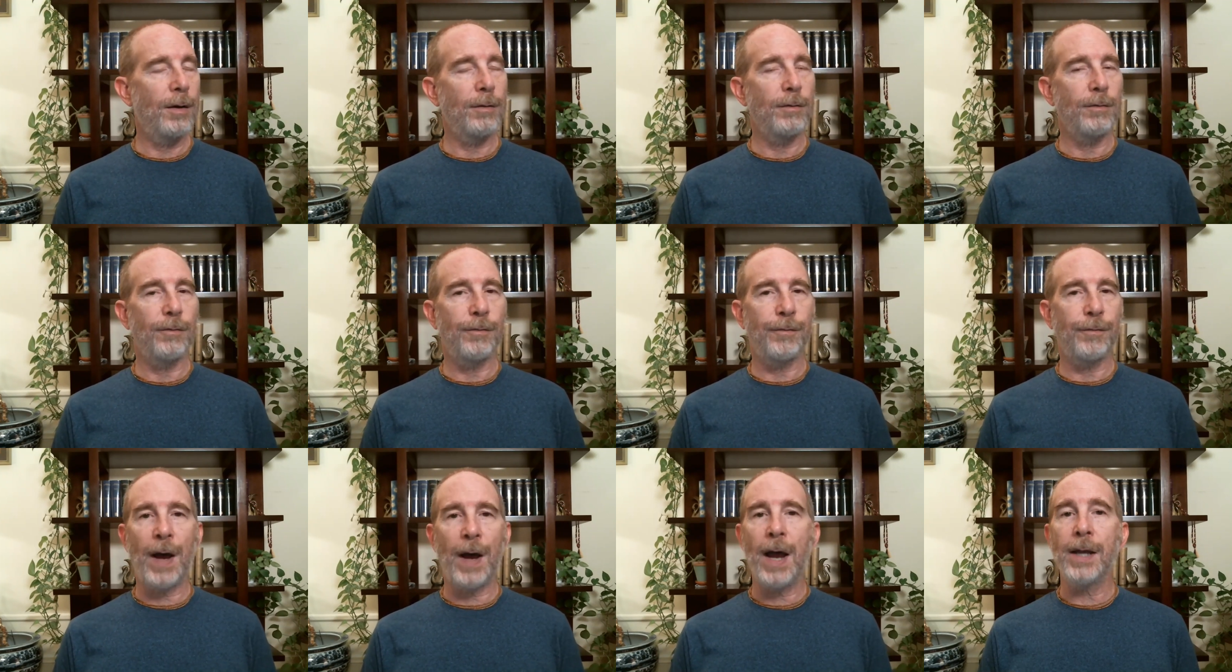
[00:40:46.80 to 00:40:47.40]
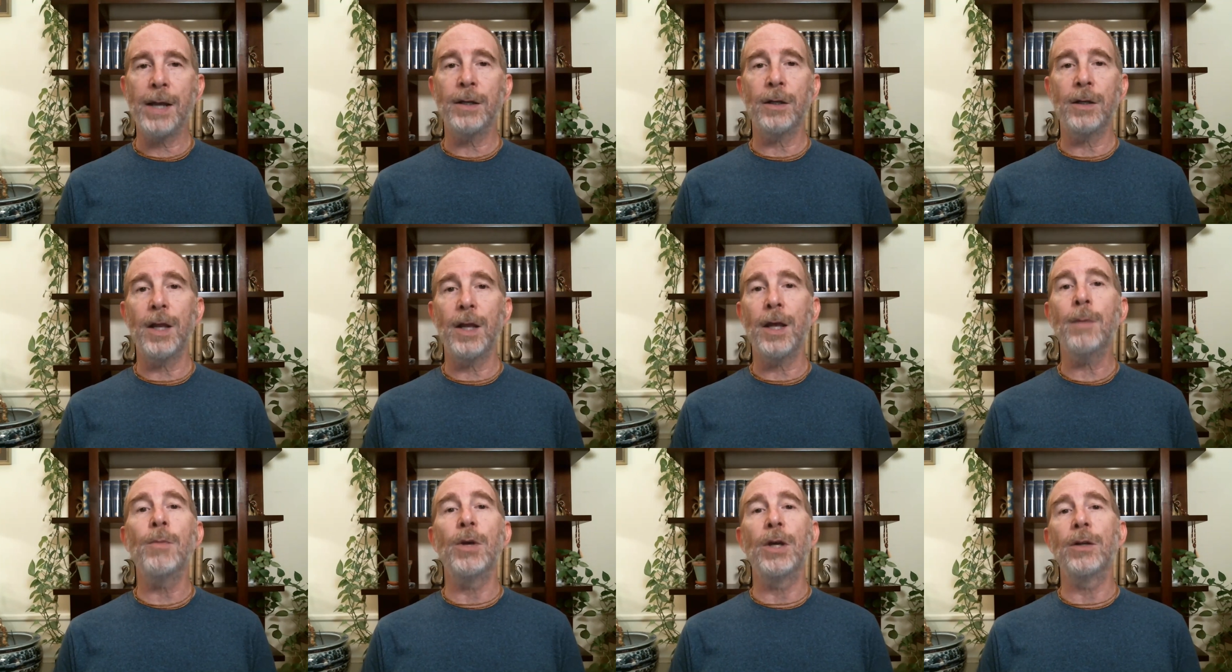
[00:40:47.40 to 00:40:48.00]
find an
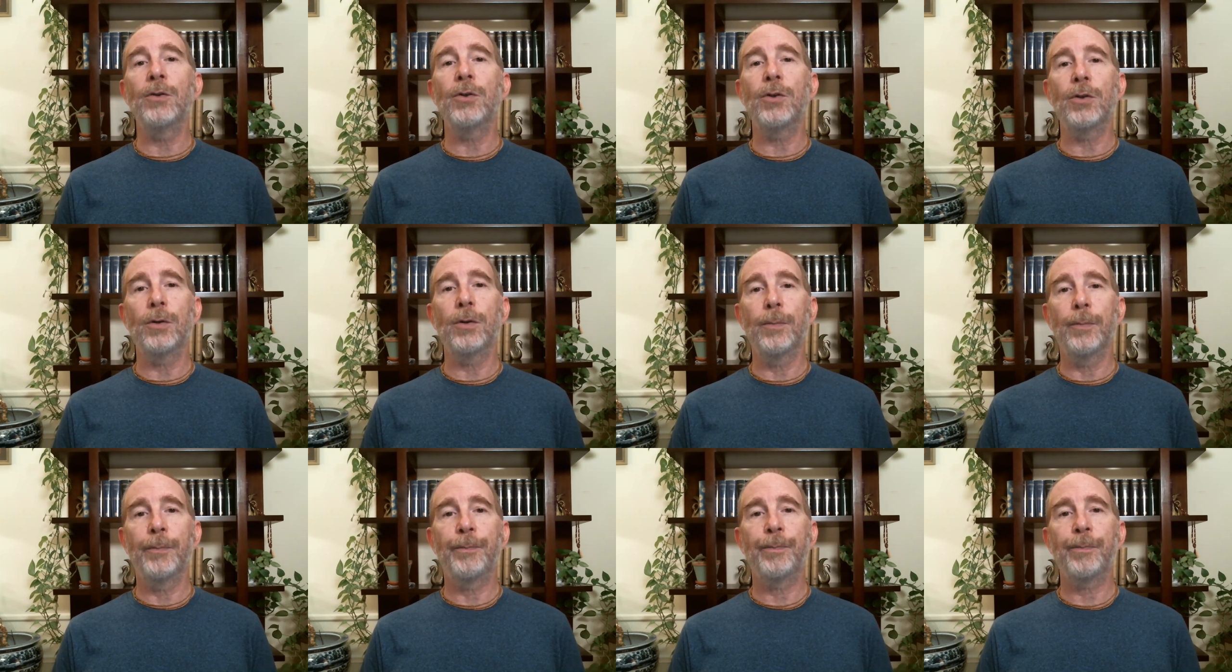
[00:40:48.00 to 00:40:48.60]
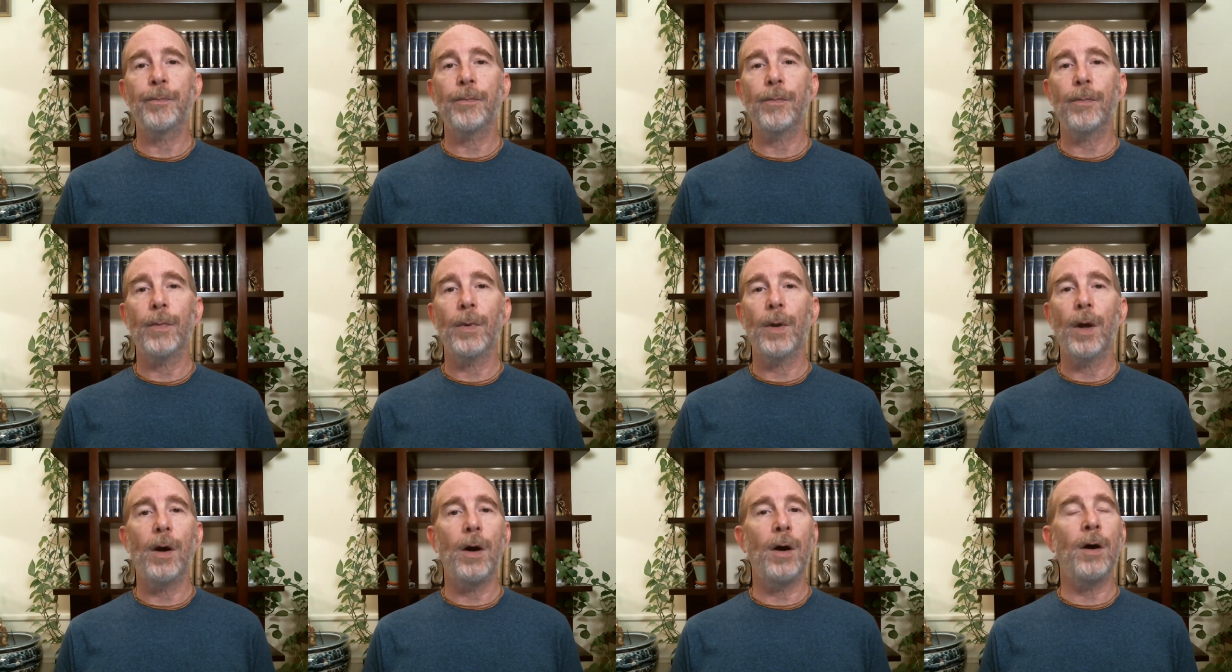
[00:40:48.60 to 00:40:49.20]
image
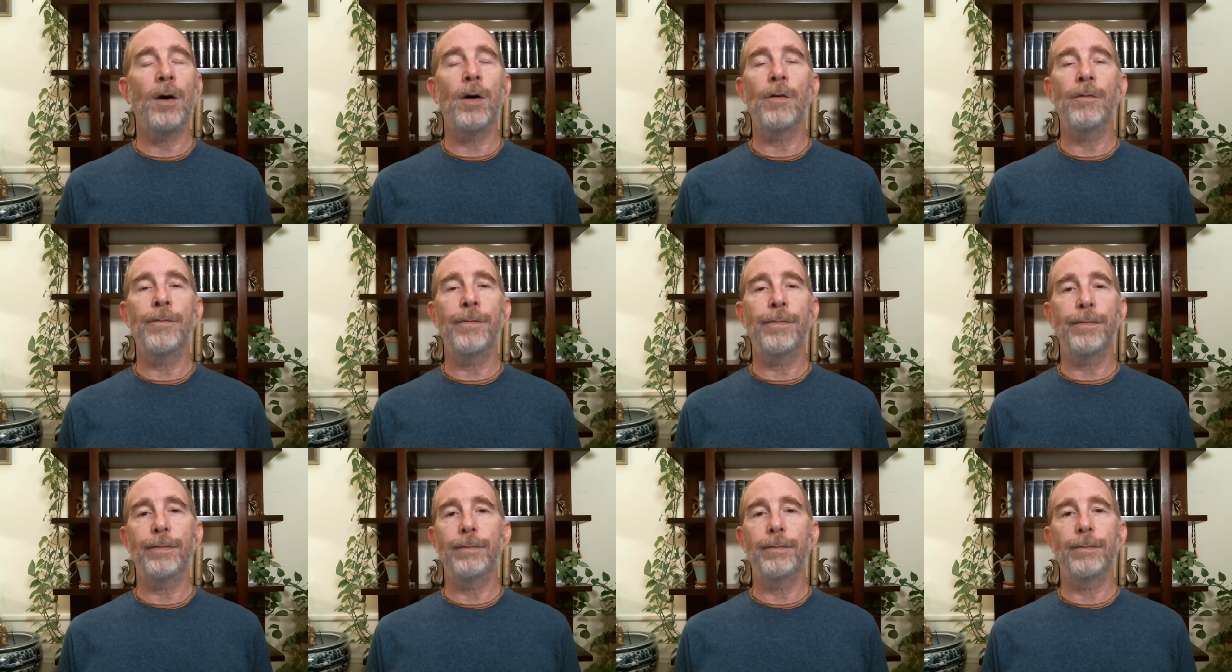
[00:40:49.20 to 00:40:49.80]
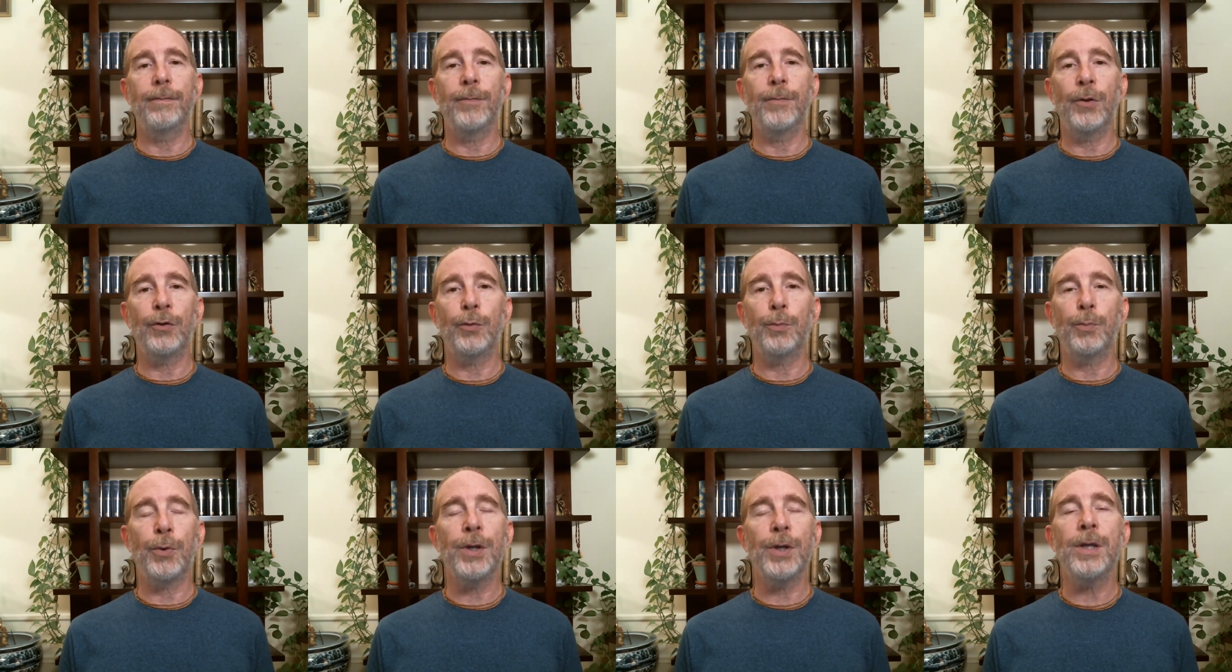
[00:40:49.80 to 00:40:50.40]
of the
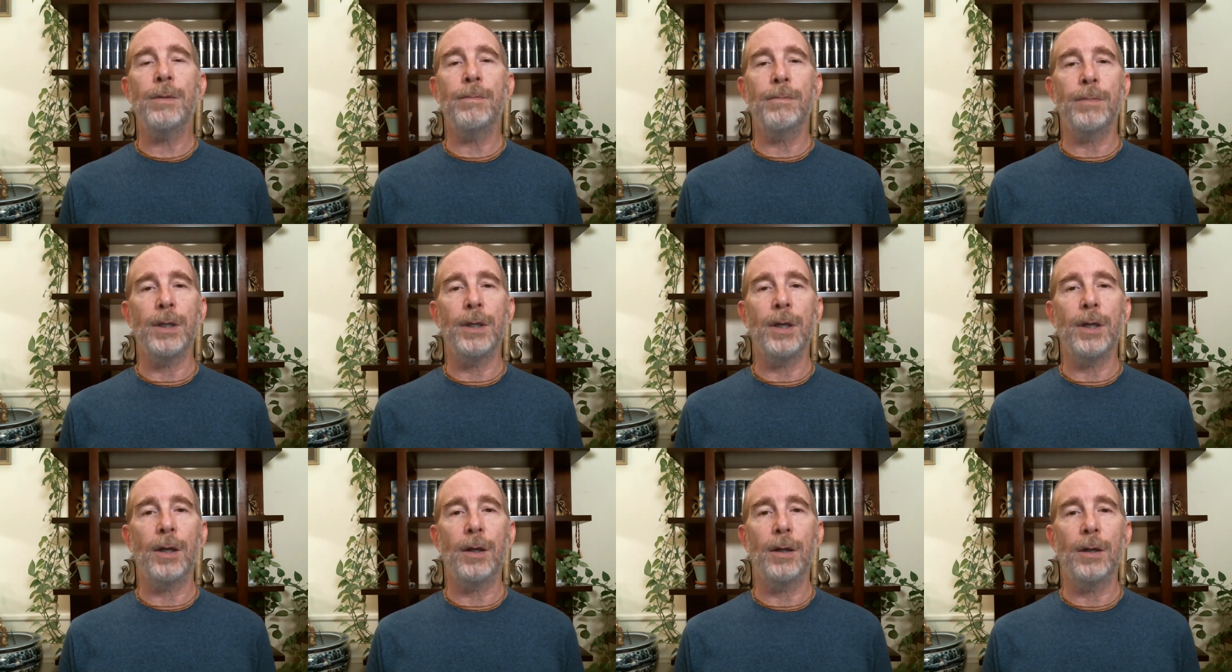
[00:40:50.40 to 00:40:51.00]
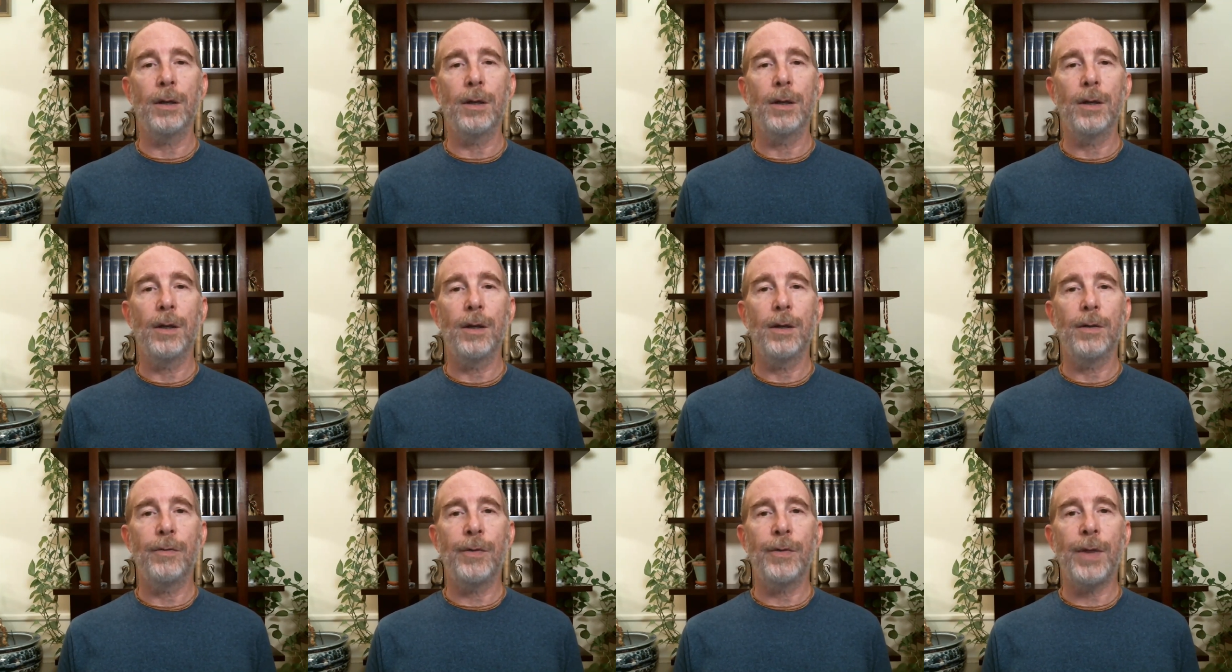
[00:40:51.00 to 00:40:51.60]
Supreme Being
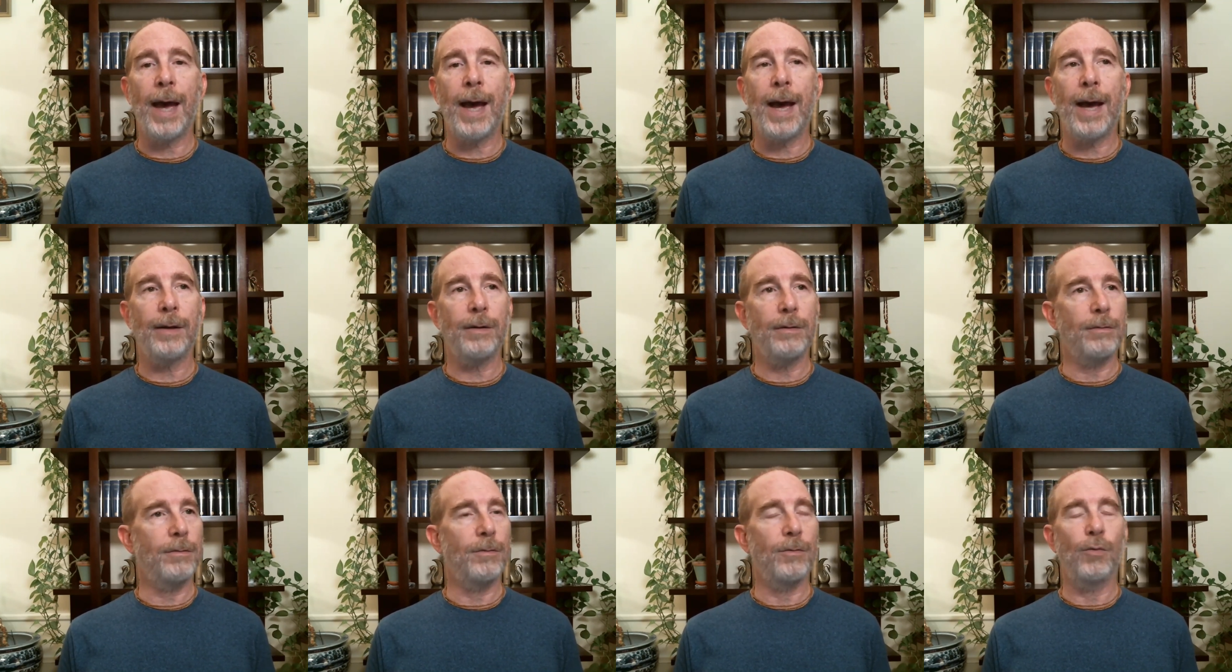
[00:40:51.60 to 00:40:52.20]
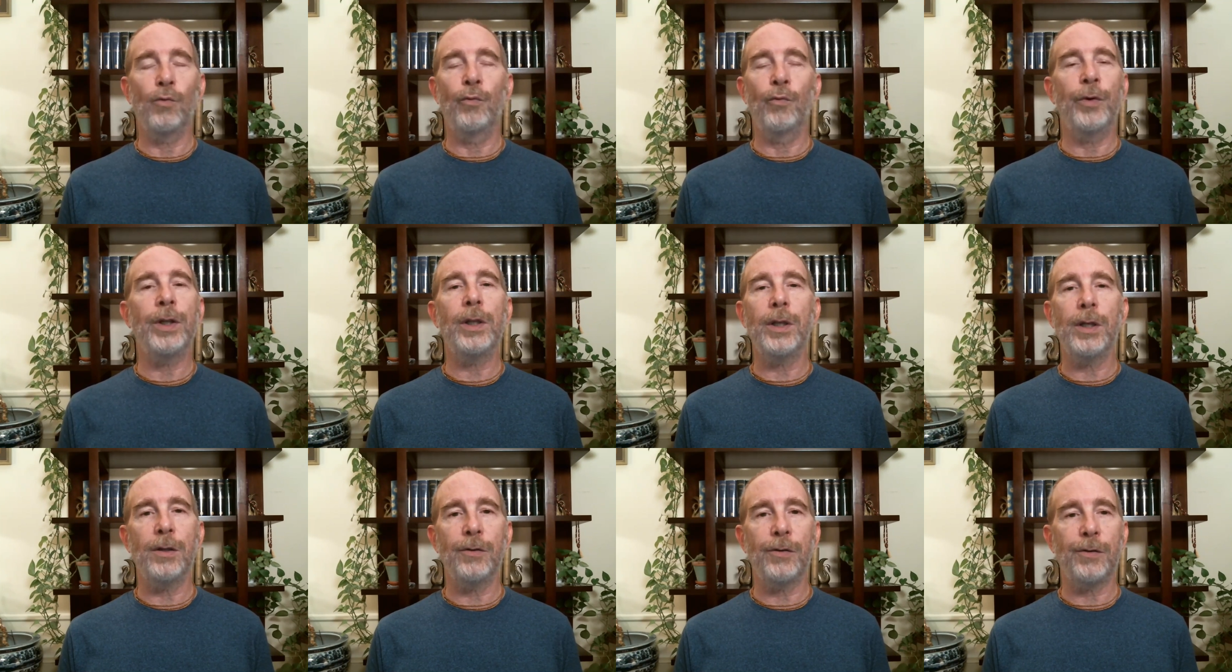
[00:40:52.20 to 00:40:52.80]
that
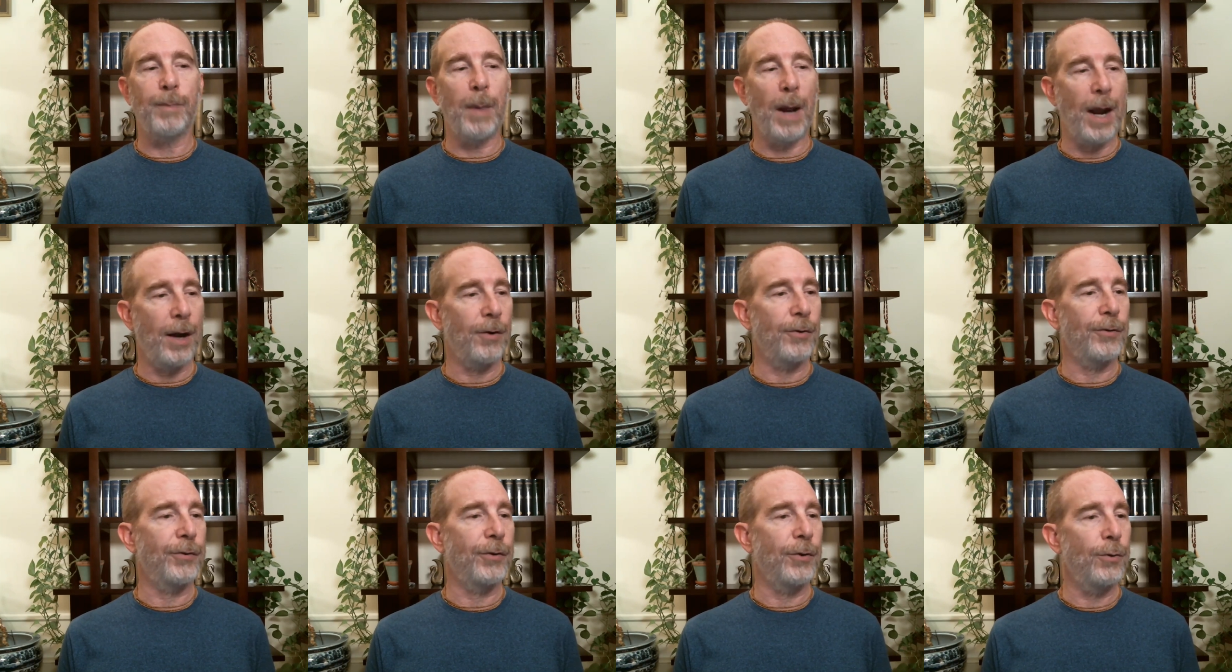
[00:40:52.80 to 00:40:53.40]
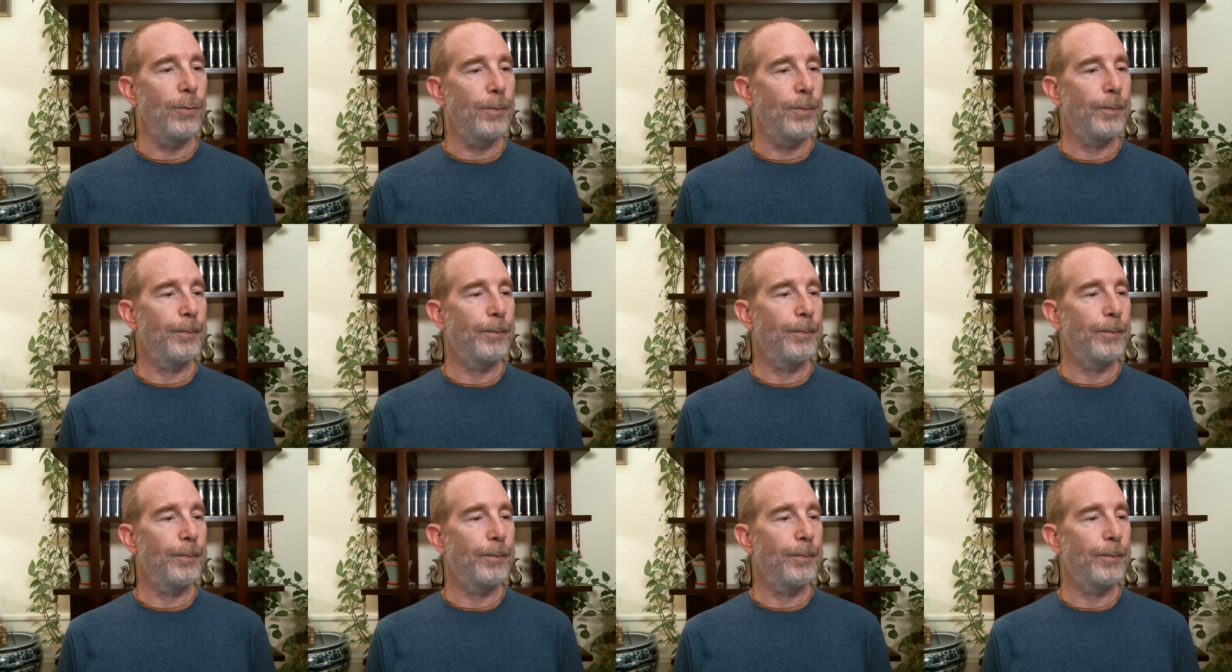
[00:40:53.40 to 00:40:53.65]
really inspires you,